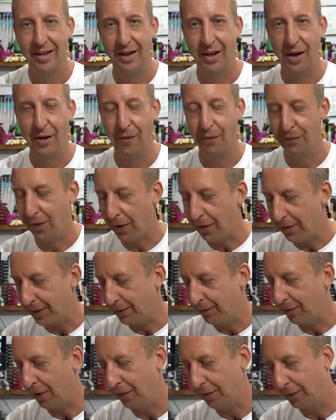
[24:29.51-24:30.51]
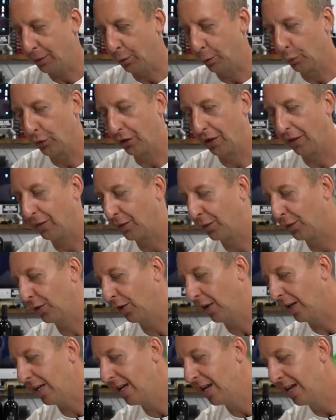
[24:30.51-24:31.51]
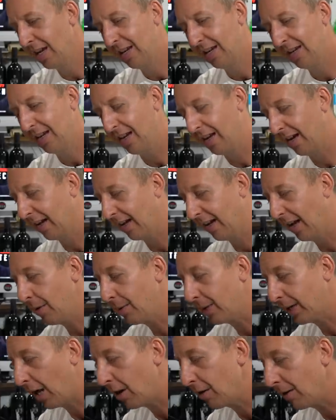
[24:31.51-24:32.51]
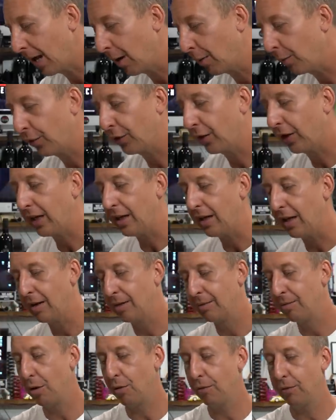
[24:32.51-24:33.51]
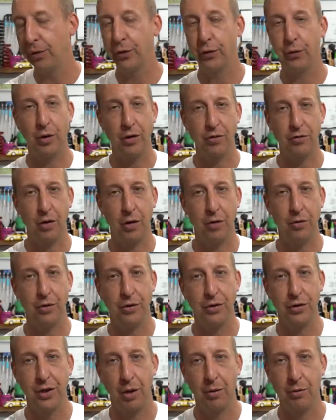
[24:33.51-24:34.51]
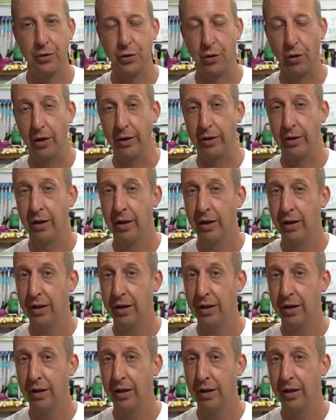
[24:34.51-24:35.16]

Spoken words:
Very, very cool stuff to see. And there we go, that was the Malverns Retro Show and Shine.